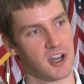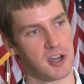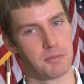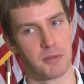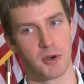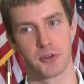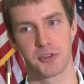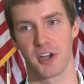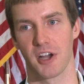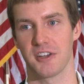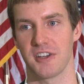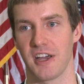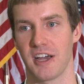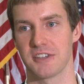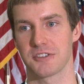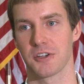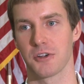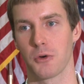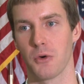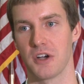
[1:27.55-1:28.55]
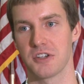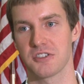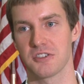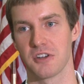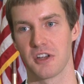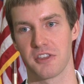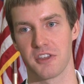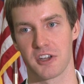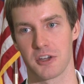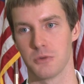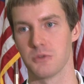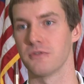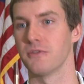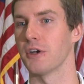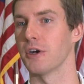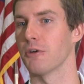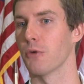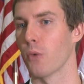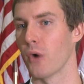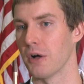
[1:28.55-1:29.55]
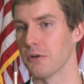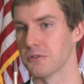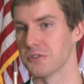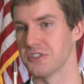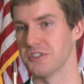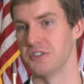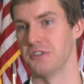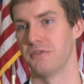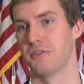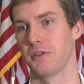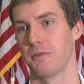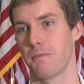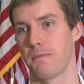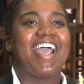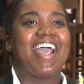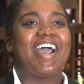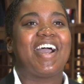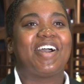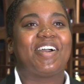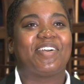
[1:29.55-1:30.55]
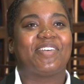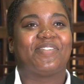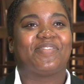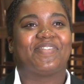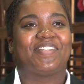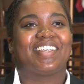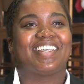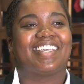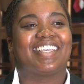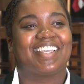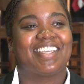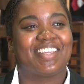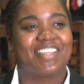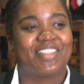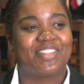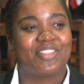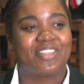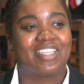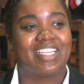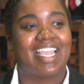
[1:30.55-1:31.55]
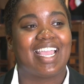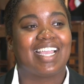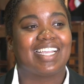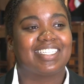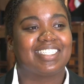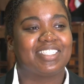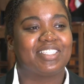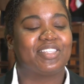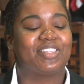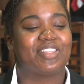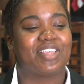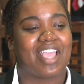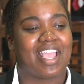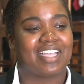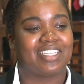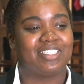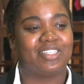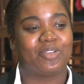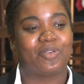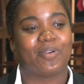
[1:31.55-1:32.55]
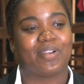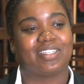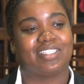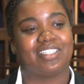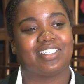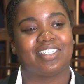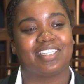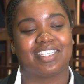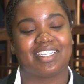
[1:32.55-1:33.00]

I both got to ask a question. I think it was very well received. Um, to asking, asking a question to